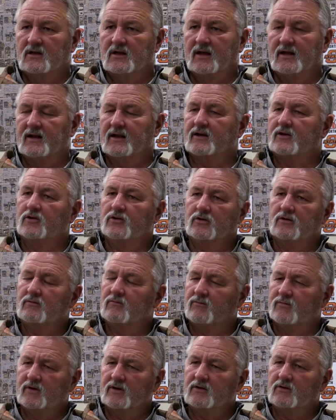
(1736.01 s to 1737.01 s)
And I
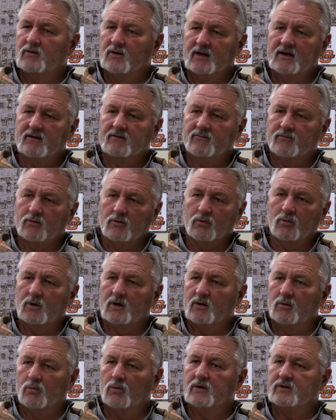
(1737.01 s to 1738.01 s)
couldn't figure out for a
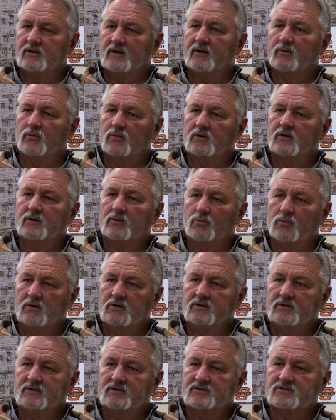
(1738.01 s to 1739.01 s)
while what that really
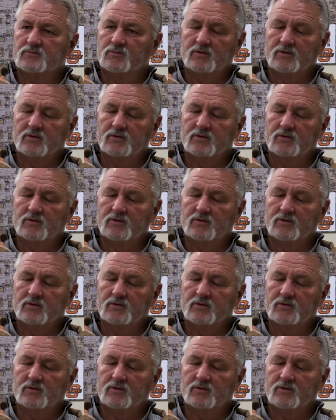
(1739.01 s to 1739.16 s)
was.